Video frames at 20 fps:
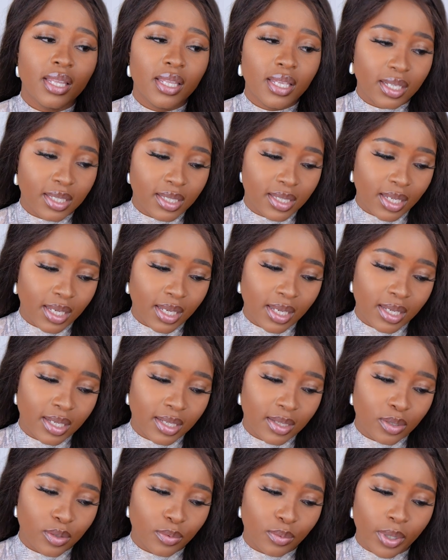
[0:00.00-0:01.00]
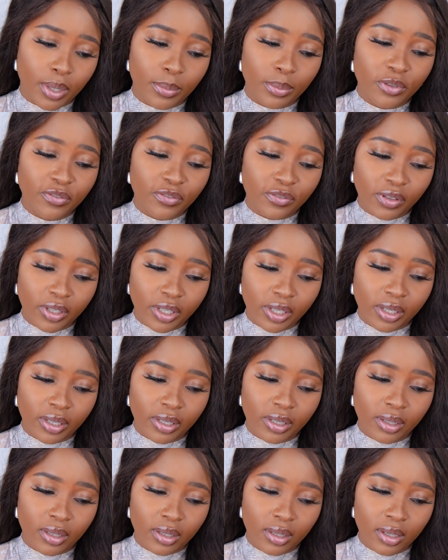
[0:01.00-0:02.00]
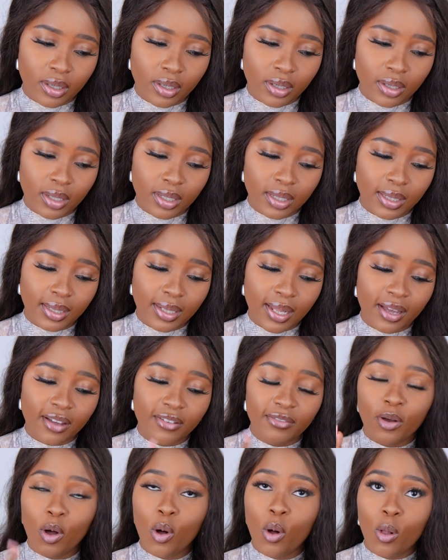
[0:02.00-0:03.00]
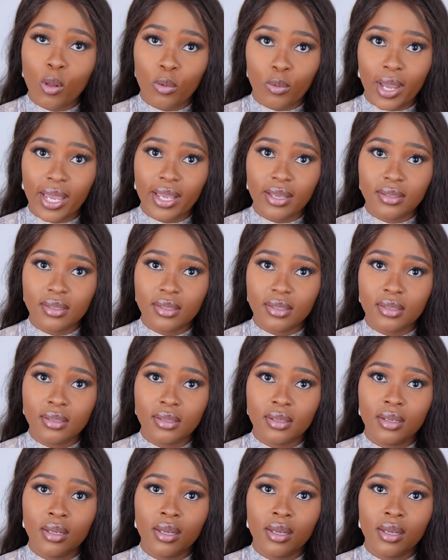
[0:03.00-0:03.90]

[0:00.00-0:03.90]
This is Rebel Fleur Love Always.